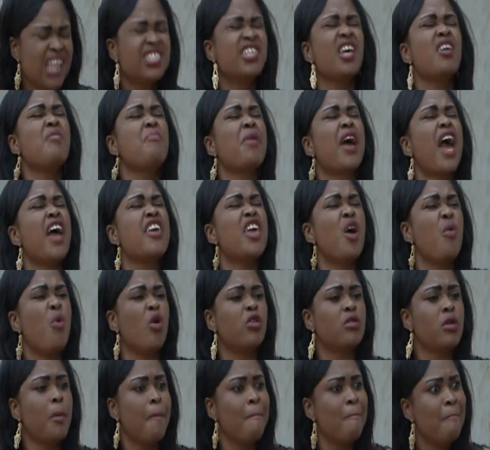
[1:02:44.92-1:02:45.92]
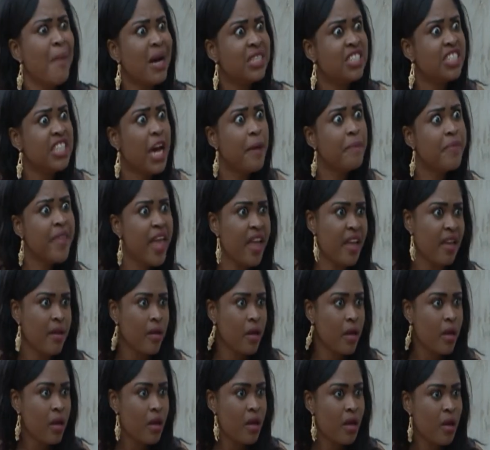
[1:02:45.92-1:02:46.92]
I say make I hear what? Match am there.
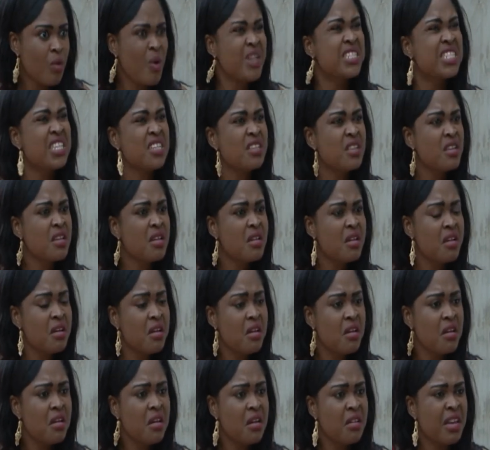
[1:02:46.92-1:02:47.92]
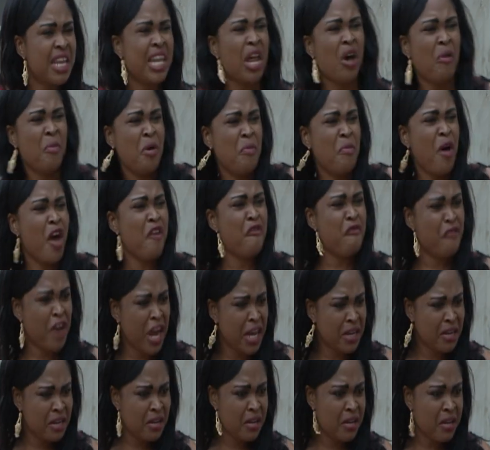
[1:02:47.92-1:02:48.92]
Waiting. Now that will be
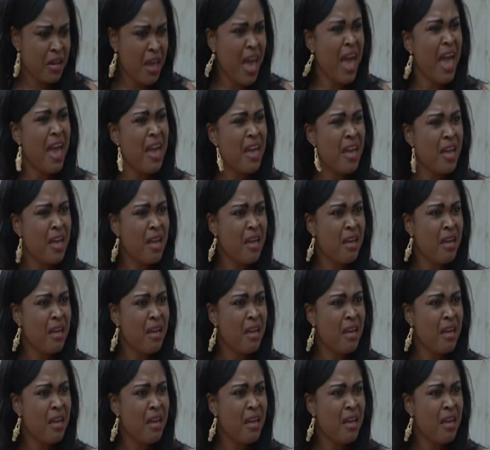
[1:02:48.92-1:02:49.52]
boyfriend, eh?